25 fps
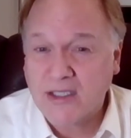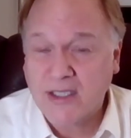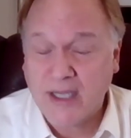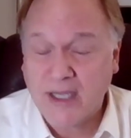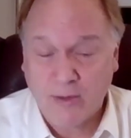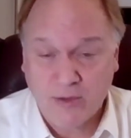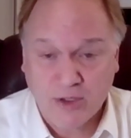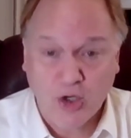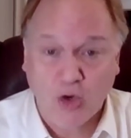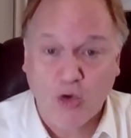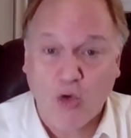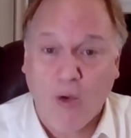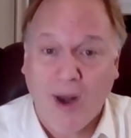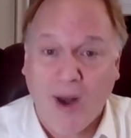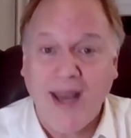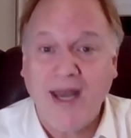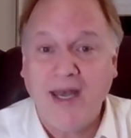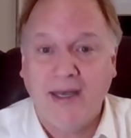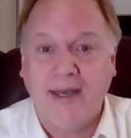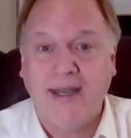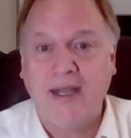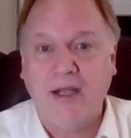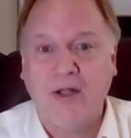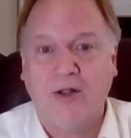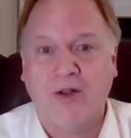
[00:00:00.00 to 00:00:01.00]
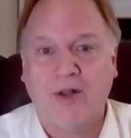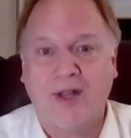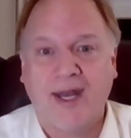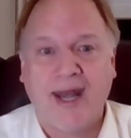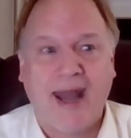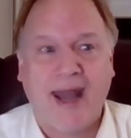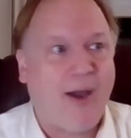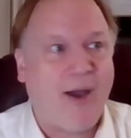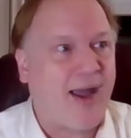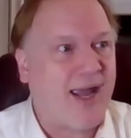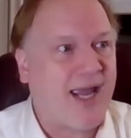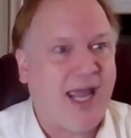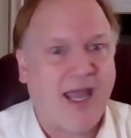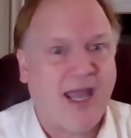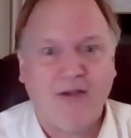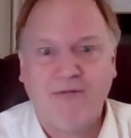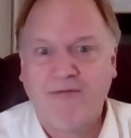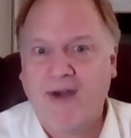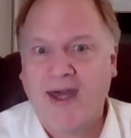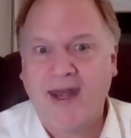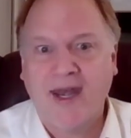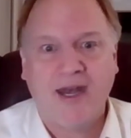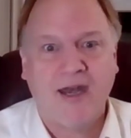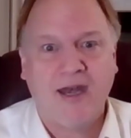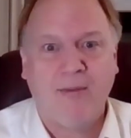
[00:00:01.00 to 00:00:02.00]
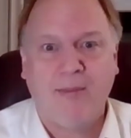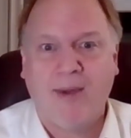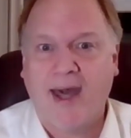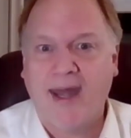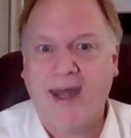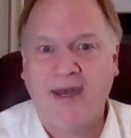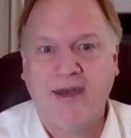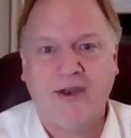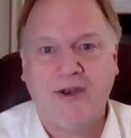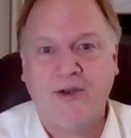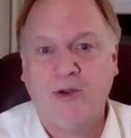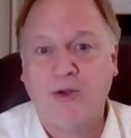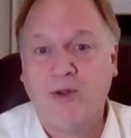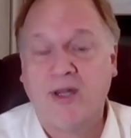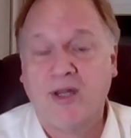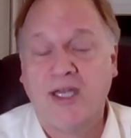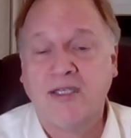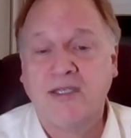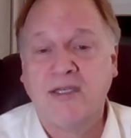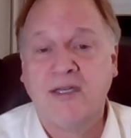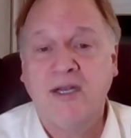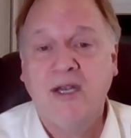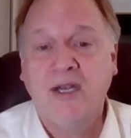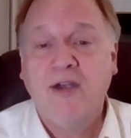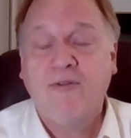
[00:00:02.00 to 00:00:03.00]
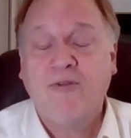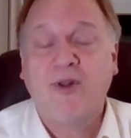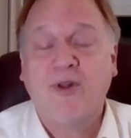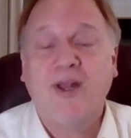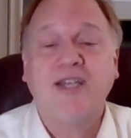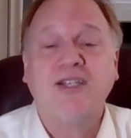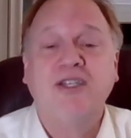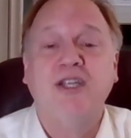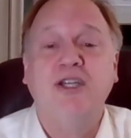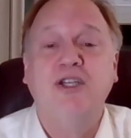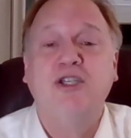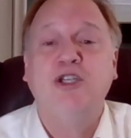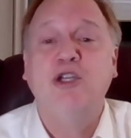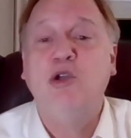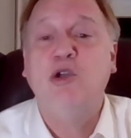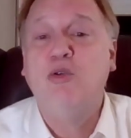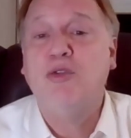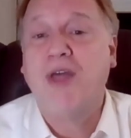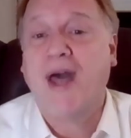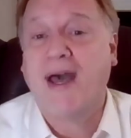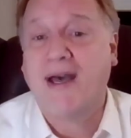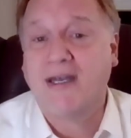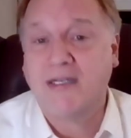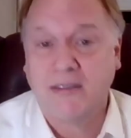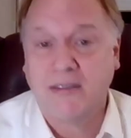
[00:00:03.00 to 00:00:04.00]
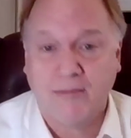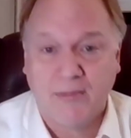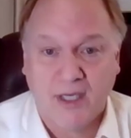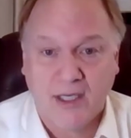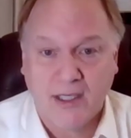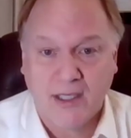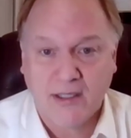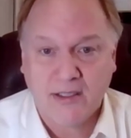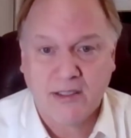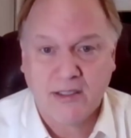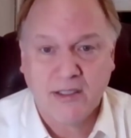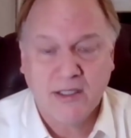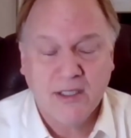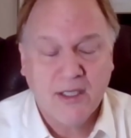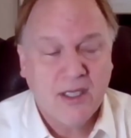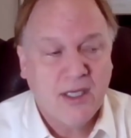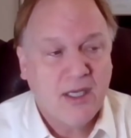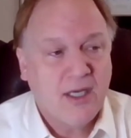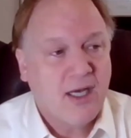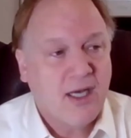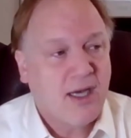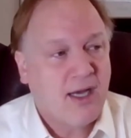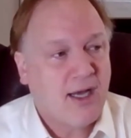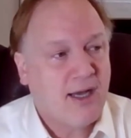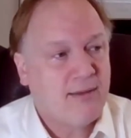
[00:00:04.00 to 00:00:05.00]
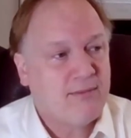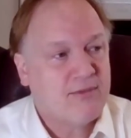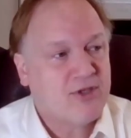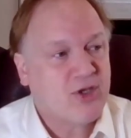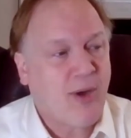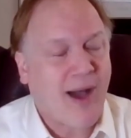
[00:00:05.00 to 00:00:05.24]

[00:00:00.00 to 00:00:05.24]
That was a great deal. And now I can't find anybody to do it for less than $2,000.